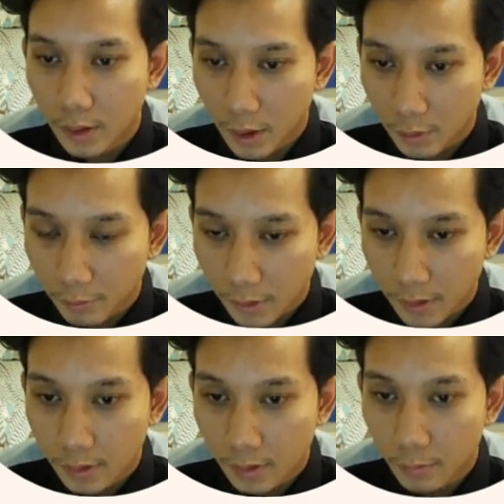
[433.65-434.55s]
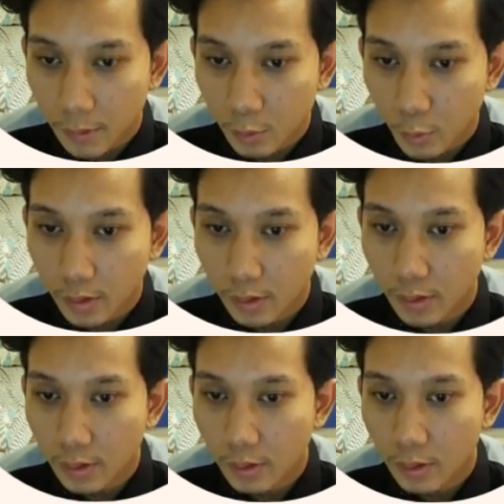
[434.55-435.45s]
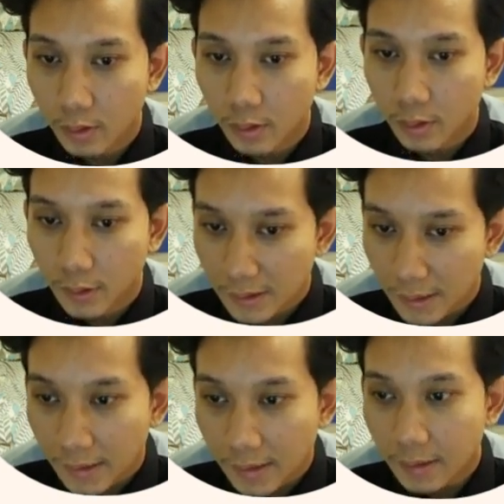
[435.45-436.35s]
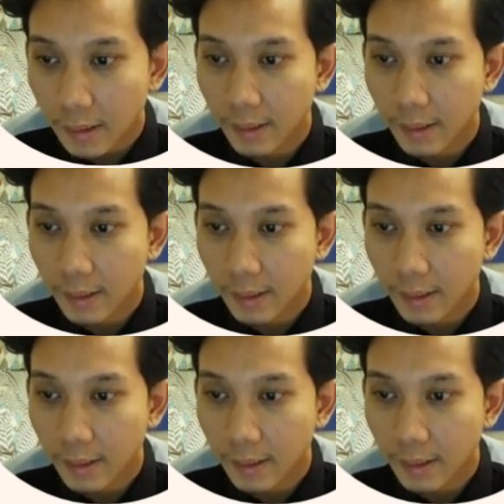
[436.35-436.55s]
deviation between the desired